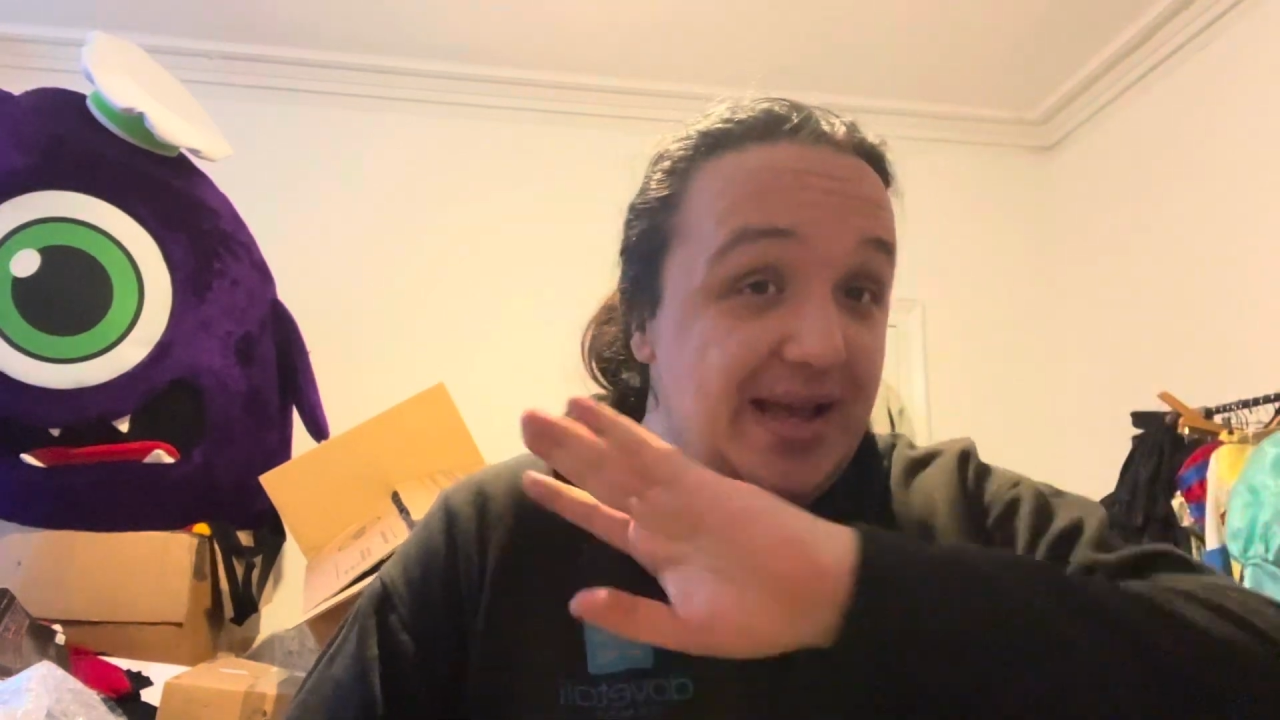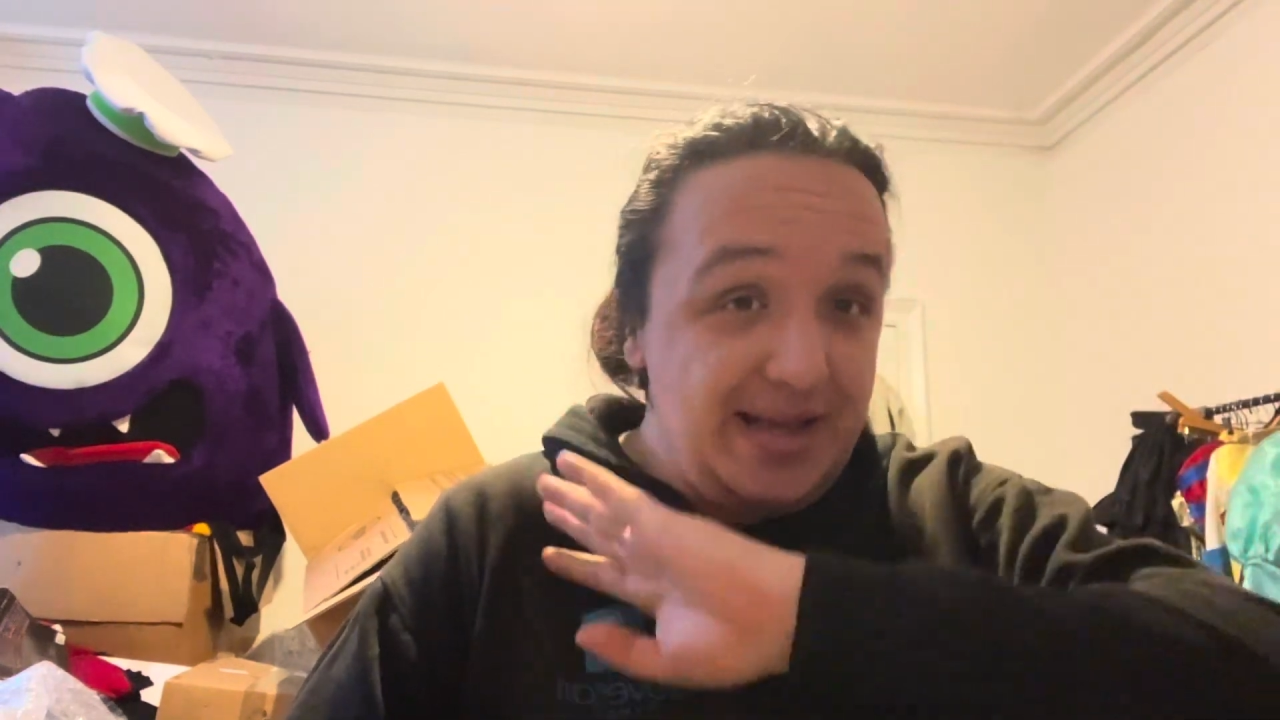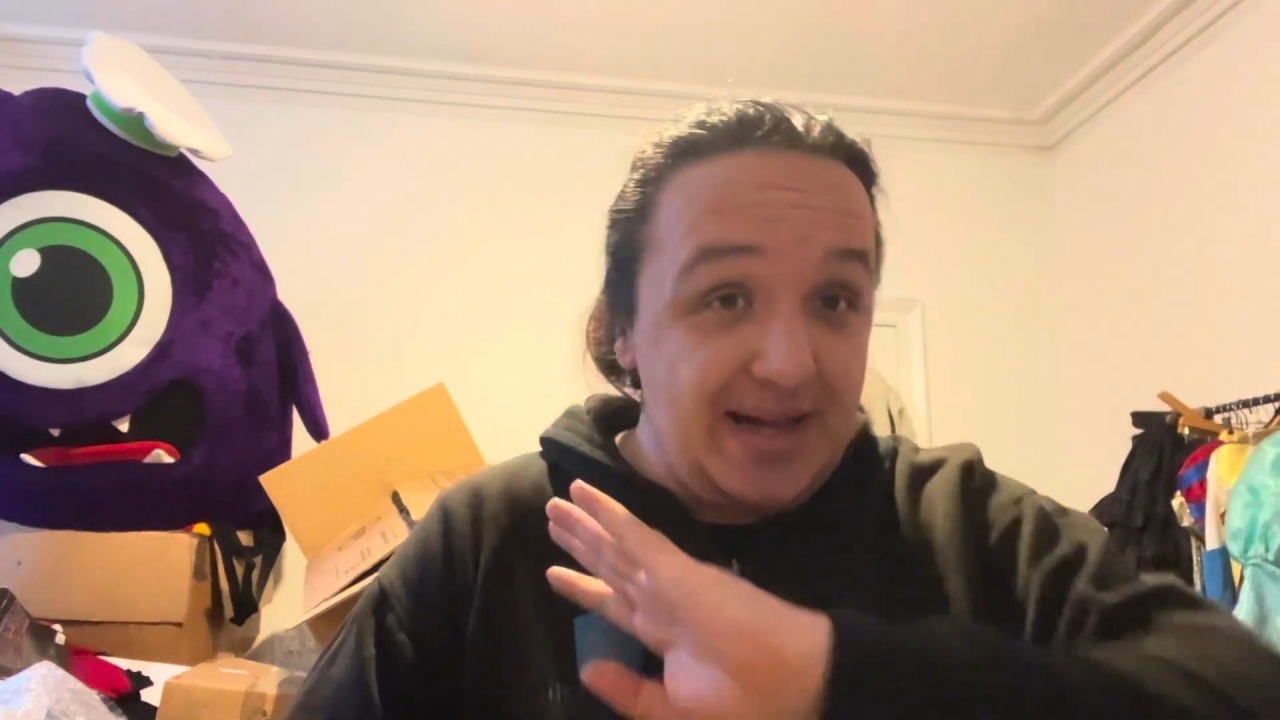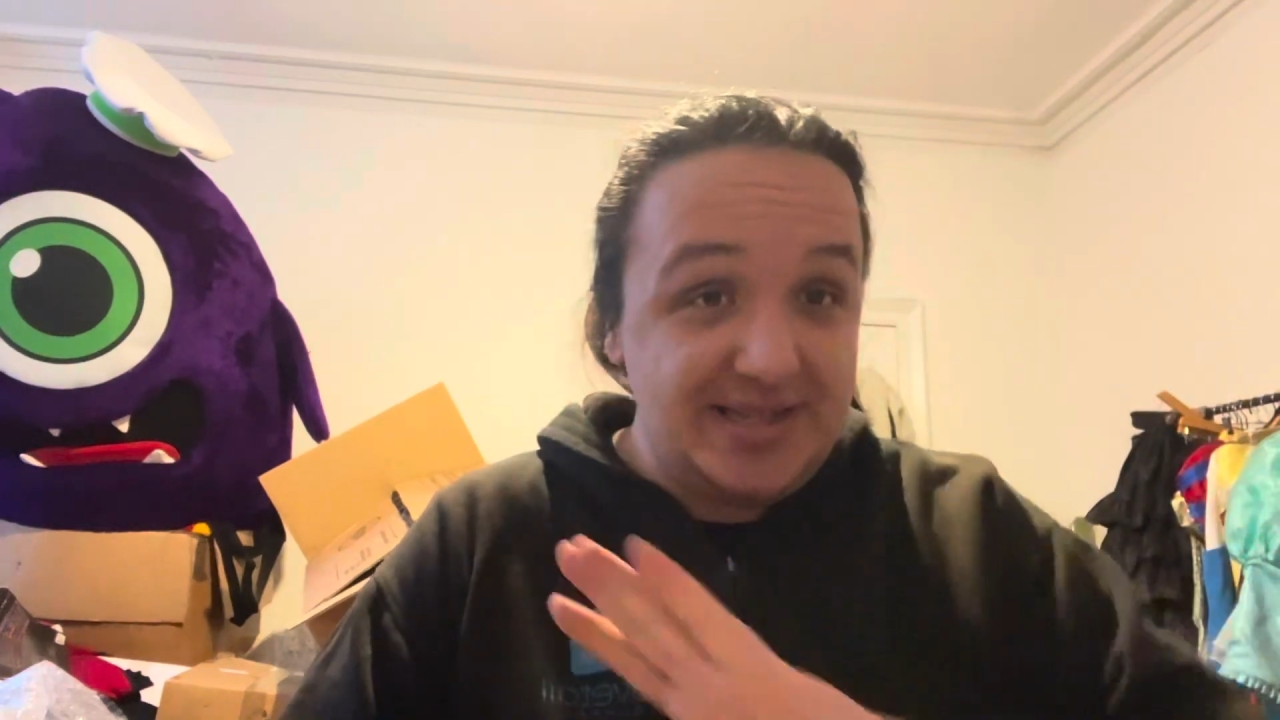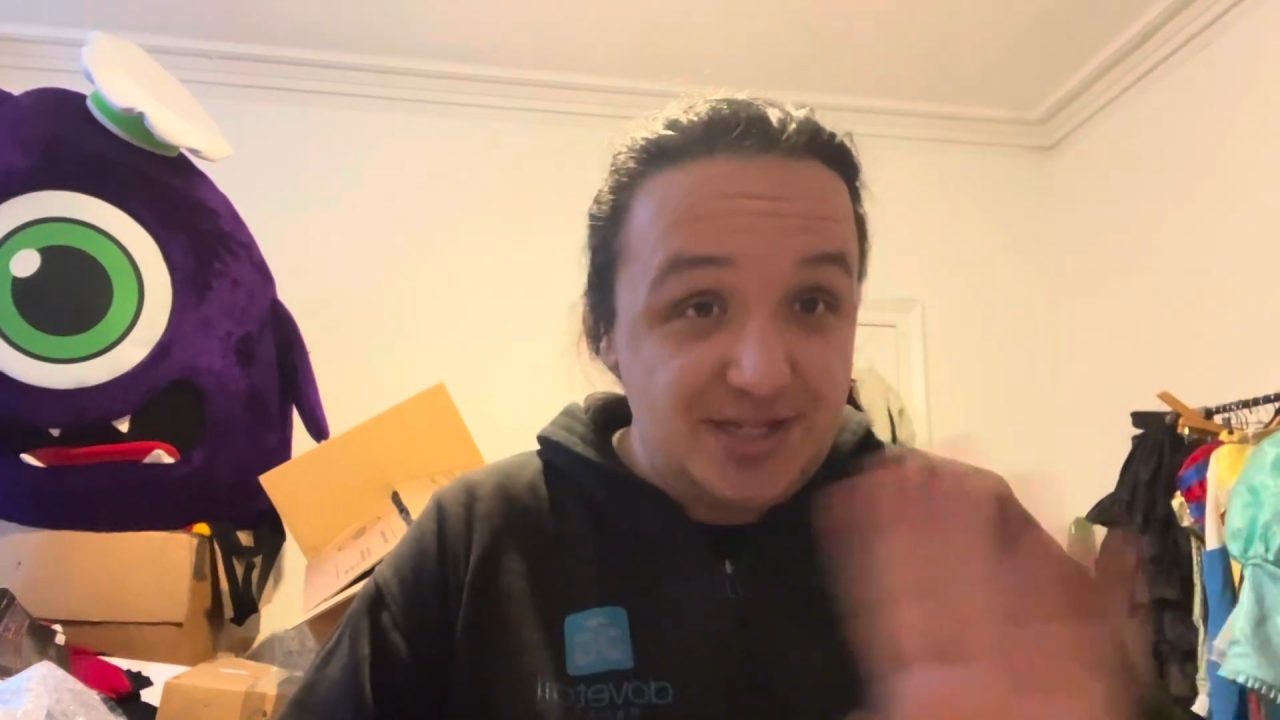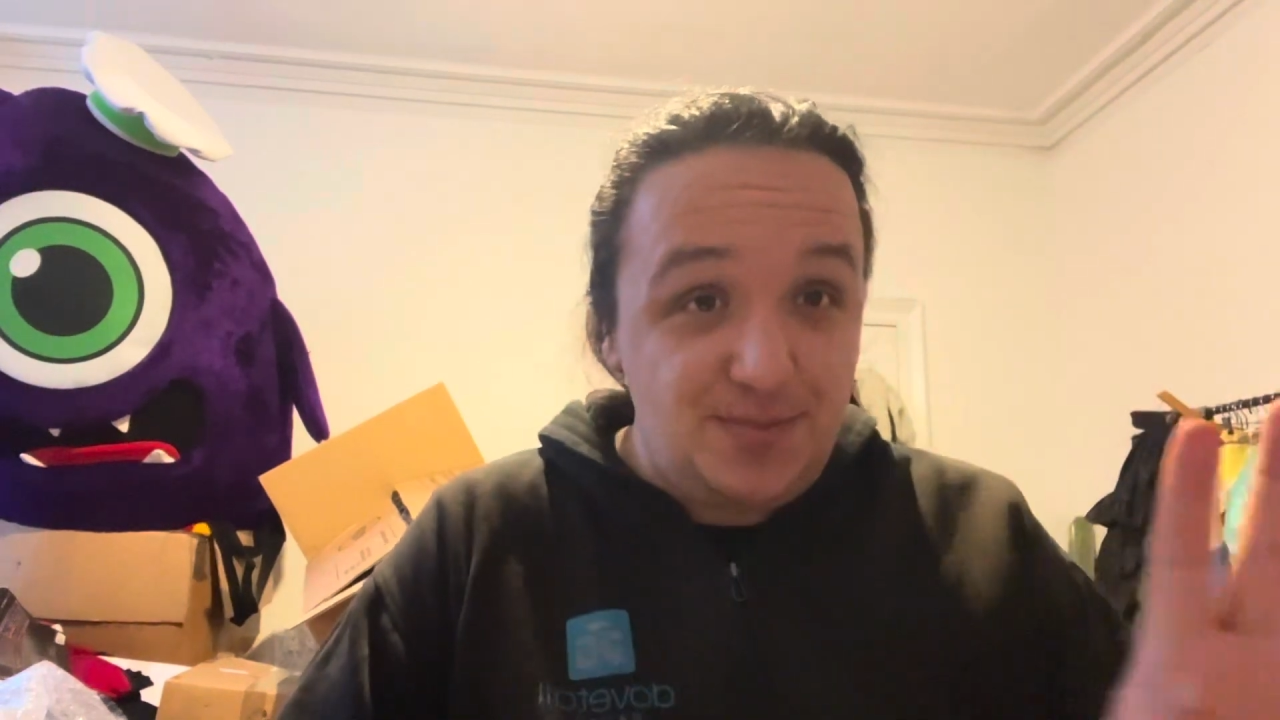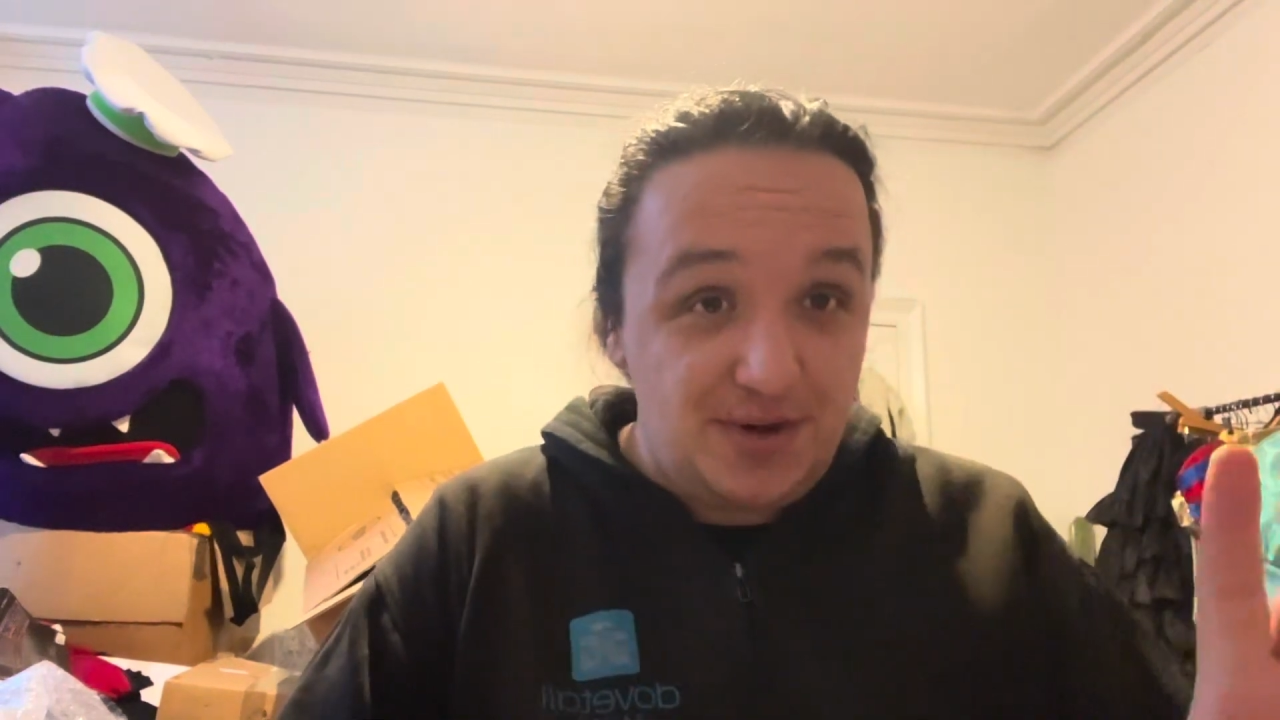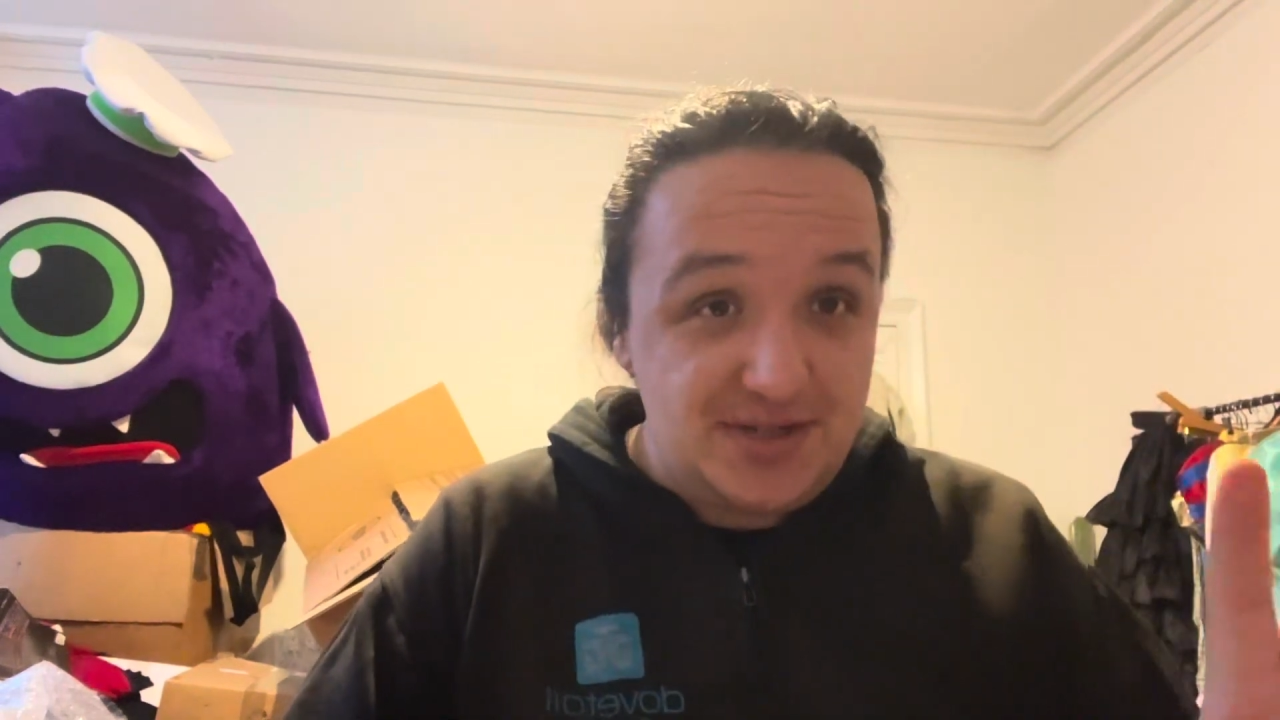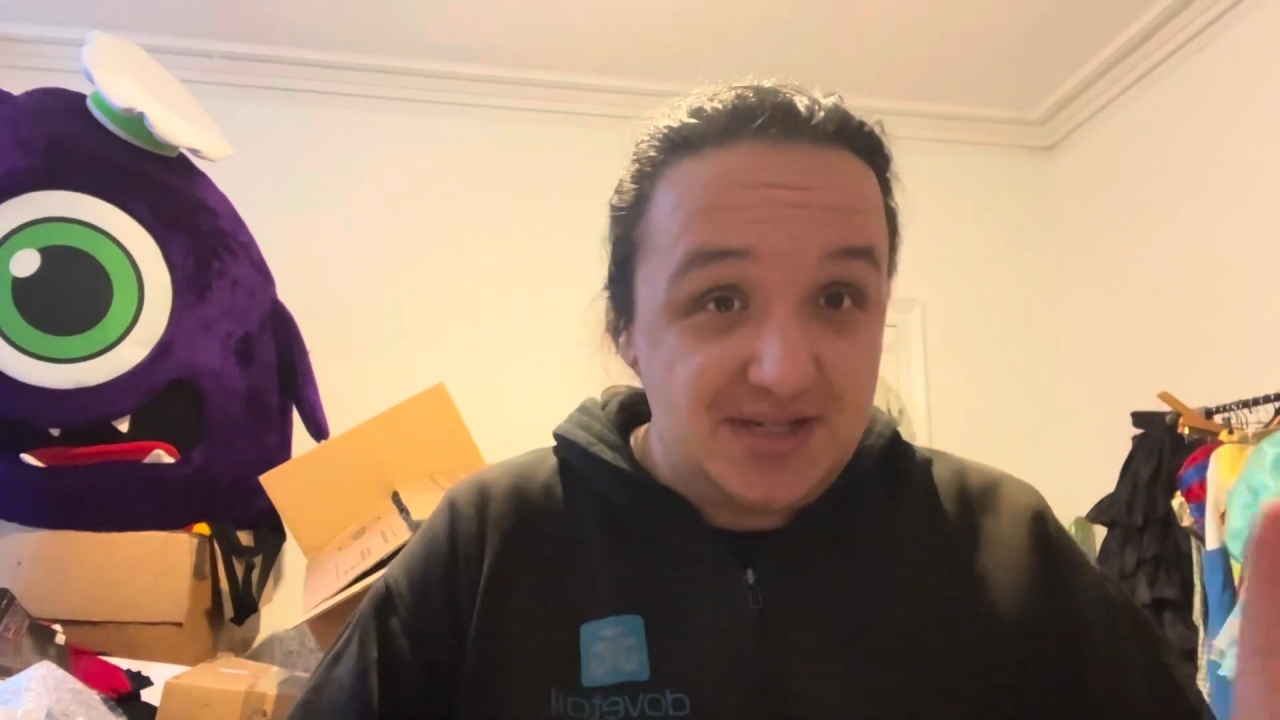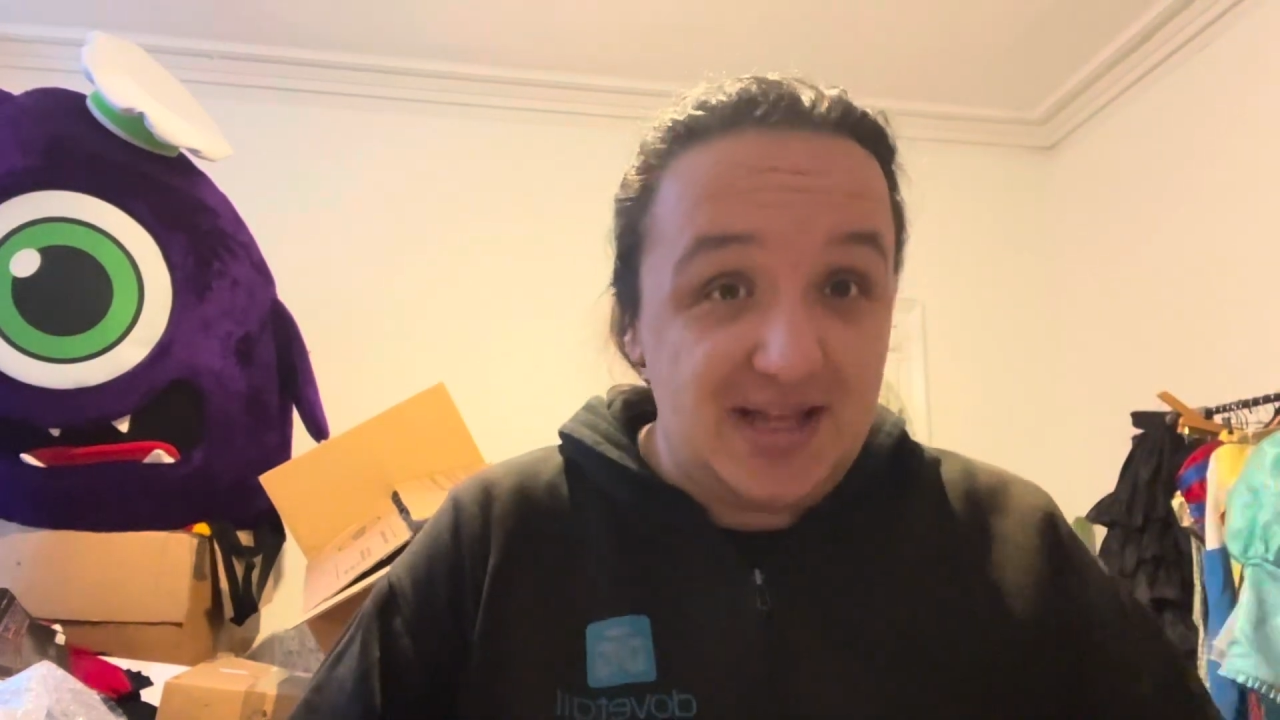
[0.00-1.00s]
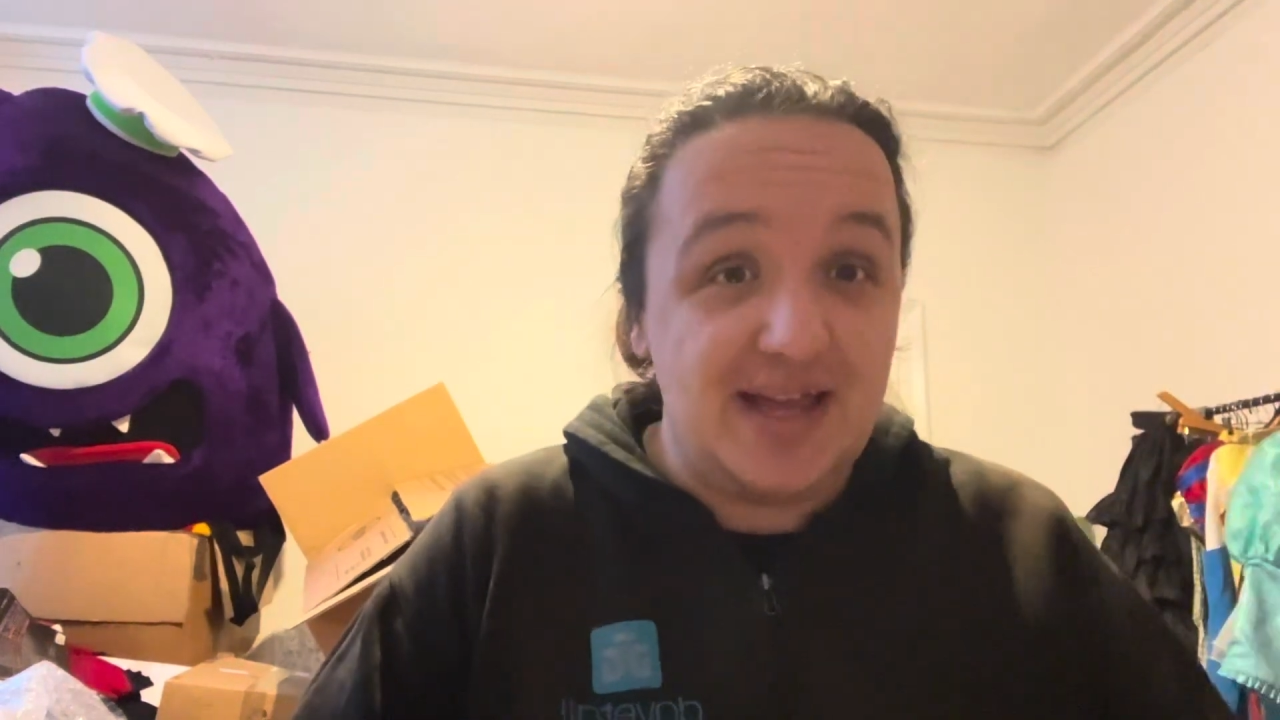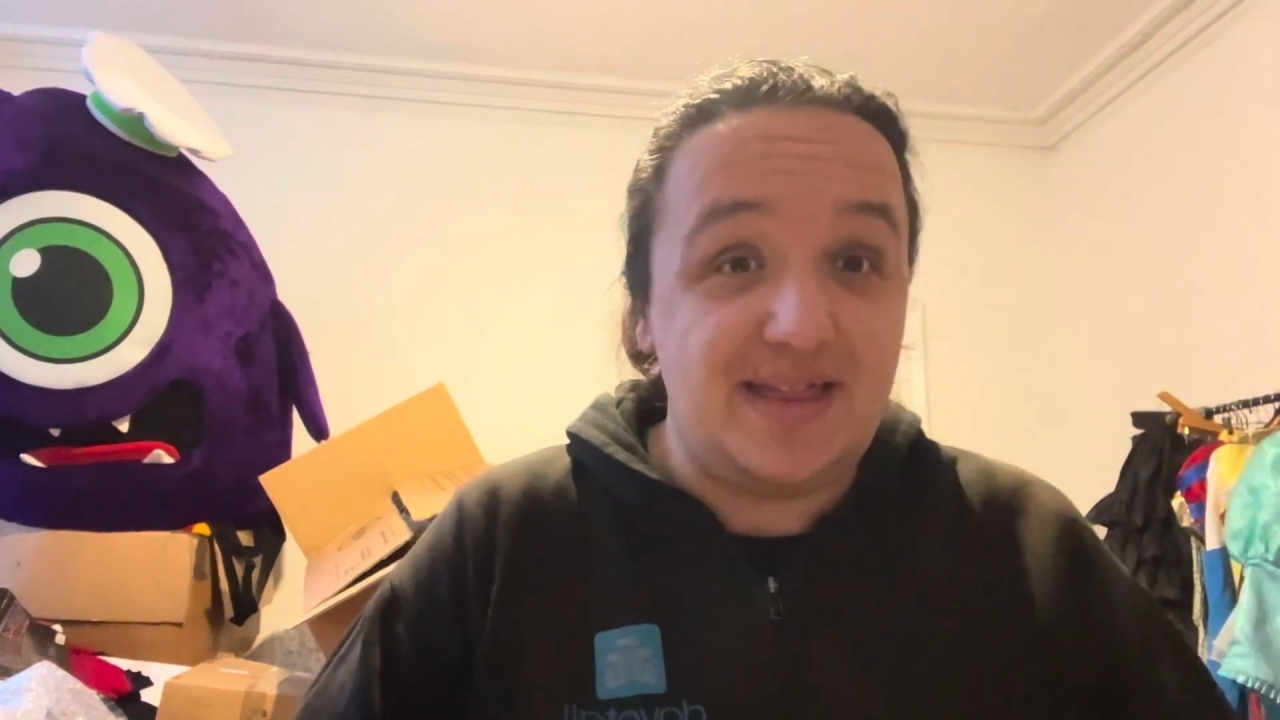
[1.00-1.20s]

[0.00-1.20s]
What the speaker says: Yes, there's boxes there.